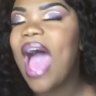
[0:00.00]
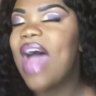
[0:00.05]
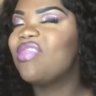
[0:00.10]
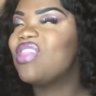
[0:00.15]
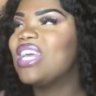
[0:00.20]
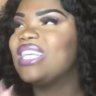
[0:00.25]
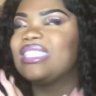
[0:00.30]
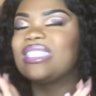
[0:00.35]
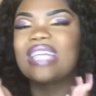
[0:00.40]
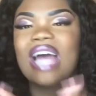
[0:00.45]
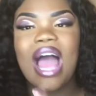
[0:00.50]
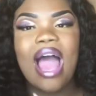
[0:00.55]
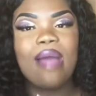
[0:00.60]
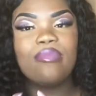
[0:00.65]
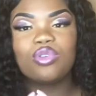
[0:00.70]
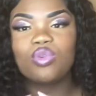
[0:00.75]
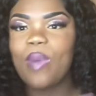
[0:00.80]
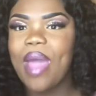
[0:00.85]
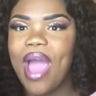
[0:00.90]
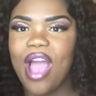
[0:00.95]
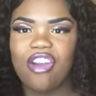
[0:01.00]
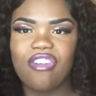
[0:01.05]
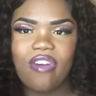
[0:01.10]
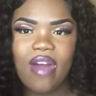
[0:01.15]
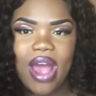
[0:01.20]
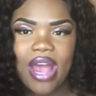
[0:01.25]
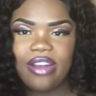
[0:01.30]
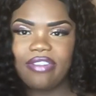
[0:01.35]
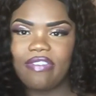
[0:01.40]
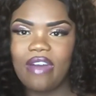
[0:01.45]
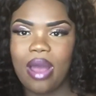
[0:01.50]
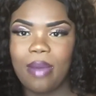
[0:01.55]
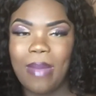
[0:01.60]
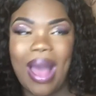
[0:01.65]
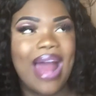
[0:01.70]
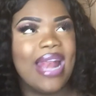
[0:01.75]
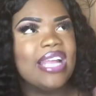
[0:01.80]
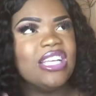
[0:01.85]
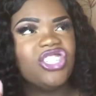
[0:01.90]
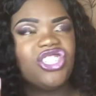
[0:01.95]
There's times where I cried, fam.
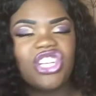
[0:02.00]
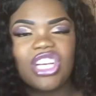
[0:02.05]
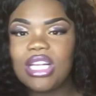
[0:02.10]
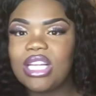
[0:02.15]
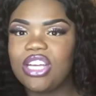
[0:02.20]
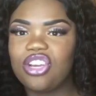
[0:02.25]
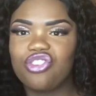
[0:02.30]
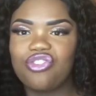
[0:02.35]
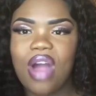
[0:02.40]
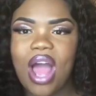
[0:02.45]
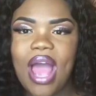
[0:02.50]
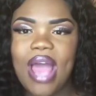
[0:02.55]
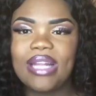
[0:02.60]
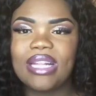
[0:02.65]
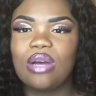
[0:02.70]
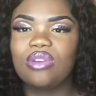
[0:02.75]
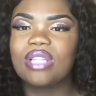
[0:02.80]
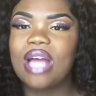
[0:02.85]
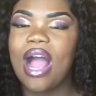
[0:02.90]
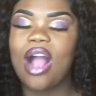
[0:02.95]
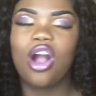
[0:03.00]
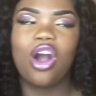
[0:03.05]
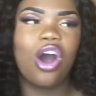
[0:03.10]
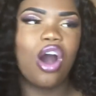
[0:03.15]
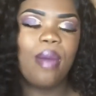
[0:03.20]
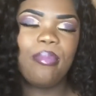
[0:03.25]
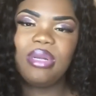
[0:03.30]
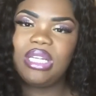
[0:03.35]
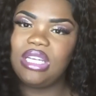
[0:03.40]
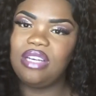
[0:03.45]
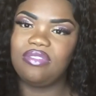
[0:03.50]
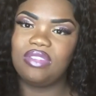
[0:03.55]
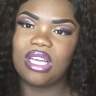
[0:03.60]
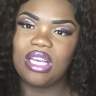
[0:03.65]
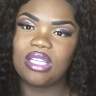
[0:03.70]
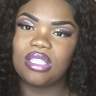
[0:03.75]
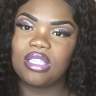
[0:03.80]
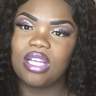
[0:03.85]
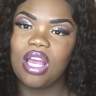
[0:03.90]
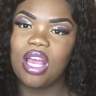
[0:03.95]
I legitimately cried. I was like, I can't believe
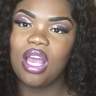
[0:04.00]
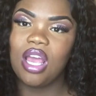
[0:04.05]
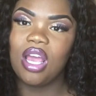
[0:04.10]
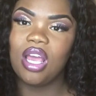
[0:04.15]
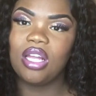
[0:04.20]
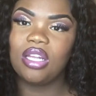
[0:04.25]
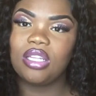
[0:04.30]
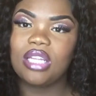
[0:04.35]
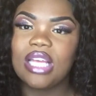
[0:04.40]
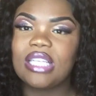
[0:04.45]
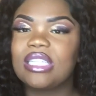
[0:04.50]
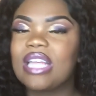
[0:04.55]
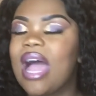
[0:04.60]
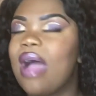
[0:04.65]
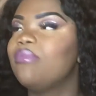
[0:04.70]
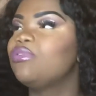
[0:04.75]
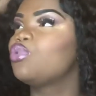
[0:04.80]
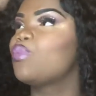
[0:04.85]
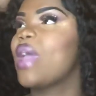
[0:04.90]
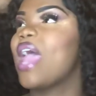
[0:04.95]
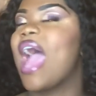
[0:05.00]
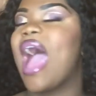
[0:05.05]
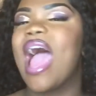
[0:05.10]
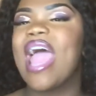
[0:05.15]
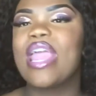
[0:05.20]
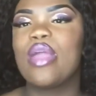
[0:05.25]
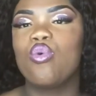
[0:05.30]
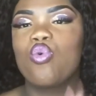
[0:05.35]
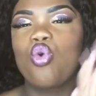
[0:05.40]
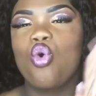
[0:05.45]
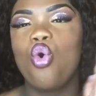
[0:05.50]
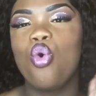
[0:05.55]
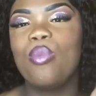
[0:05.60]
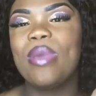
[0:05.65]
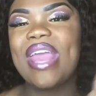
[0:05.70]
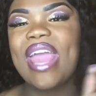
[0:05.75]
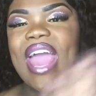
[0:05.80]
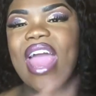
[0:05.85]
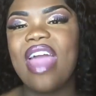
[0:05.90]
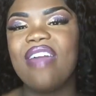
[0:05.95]
this. There's times where he will call
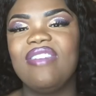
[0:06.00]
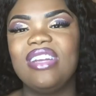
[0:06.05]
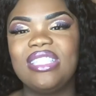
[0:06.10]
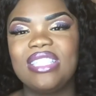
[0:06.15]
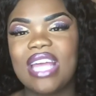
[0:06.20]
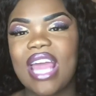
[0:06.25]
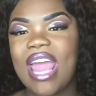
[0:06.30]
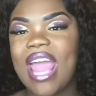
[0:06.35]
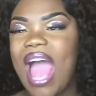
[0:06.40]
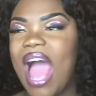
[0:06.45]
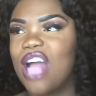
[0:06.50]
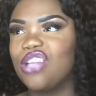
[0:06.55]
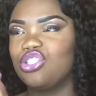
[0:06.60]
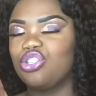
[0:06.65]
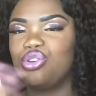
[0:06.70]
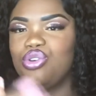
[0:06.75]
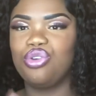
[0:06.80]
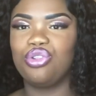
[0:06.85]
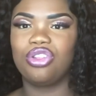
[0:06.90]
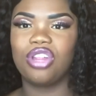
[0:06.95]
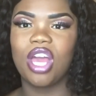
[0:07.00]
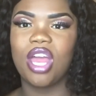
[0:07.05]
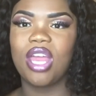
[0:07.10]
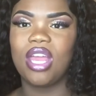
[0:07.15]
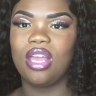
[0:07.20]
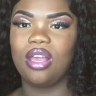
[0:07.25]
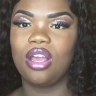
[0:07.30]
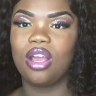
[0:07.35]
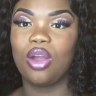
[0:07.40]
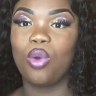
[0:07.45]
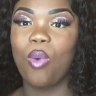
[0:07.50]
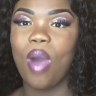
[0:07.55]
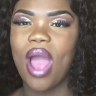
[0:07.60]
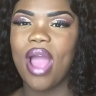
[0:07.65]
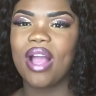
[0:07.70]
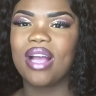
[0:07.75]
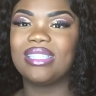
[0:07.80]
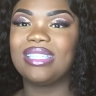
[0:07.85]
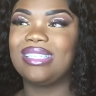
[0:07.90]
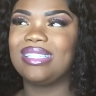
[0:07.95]
me every day at 2:30,
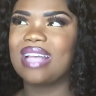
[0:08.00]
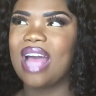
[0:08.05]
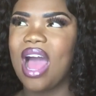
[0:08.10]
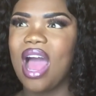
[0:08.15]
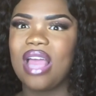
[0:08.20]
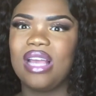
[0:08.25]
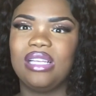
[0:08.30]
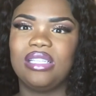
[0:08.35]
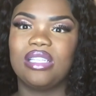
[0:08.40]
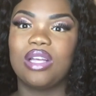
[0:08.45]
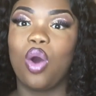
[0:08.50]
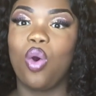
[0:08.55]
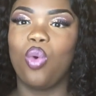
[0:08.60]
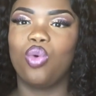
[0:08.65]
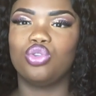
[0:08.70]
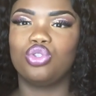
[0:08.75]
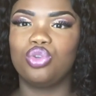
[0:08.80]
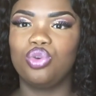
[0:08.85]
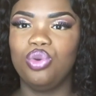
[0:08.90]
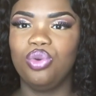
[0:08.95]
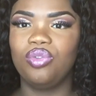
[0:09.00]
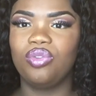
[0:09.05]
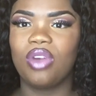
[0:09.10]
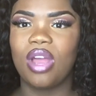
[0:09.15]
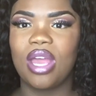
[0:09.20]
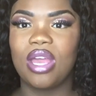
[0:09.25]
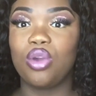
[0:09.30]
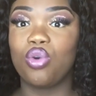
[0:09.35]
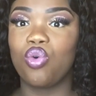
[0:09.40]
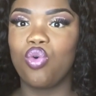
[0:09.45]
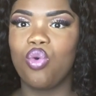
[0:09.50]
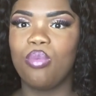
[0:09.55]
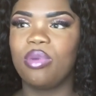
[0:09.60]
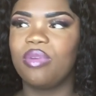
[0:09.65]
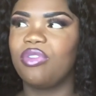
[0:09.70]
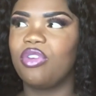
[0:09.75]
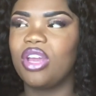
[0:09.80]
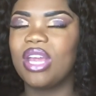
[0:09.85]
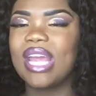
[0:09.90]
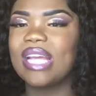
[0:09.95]
right? Because he's at his soul. 2:30, he'll call me
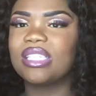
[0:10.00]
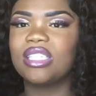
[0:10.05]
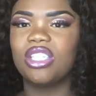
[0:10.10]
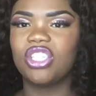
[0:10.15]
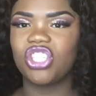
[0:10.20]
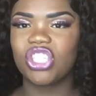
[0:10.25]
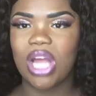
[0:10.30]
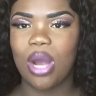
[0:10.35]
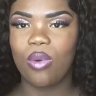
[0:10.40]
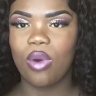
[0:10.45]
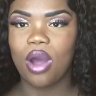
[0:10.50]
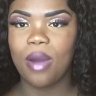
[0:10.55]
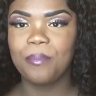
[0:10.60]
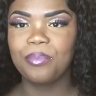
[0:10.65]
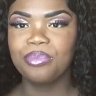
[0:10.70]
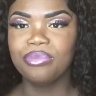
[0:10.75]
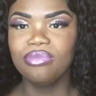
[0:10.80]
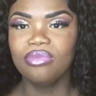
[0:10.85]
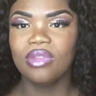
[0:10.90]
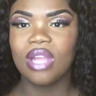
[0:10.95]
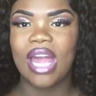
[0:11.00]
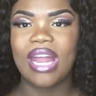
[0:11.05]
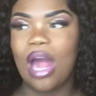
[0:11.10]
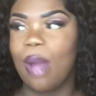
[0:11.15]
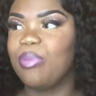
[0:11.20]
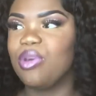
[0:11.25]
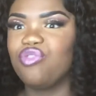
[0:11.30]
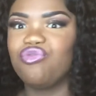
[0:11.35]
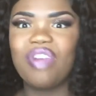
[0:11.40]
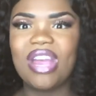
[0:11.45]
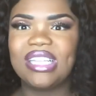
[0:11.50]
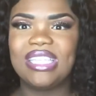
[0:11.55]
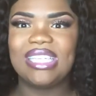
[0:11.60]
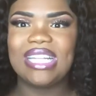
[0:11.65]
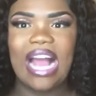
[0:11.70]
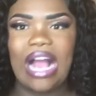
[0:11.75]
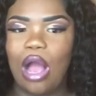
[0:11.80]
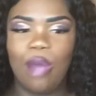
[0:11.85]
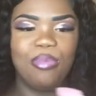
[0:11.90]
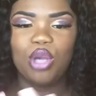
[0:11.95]
before he gets in the shower. And I'll be ready.
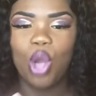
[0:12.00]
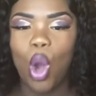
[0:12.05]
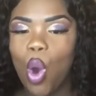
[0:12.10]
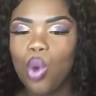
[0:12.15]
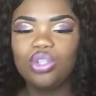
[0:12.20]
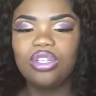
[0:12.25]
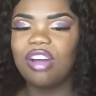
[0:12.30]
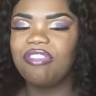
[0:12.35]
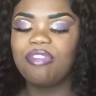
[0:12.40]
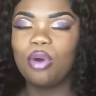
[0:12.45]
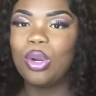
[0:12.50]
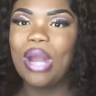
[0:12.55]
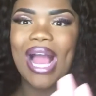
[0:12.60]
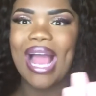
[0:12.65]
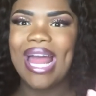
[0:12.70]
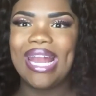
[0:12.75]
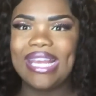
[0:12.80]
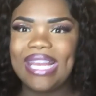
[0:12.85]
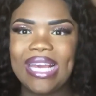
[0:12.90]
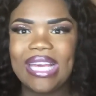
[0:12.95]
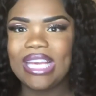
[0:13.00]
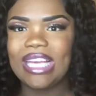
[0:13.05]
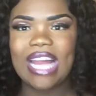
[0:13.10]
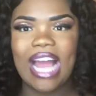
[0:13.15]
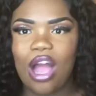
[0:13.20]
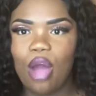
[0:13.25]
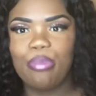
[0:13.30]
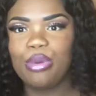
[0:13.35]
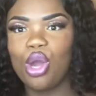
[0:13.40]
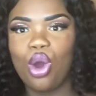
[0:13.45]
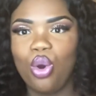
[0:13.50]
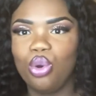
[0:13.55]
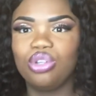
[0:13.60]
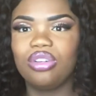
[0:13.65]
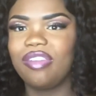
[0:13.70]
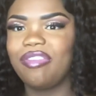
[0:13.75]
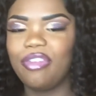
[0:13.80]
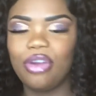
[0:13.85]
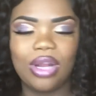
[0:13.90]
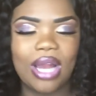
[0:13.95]
Like, holding the phone like a nitty. Like, I'll be
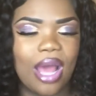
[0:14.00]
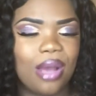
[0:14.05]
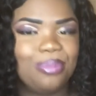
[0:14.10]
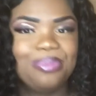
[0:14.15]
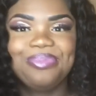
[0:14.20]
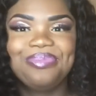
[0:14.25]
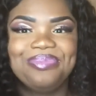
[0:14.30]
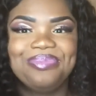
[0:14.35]
holding the phone like...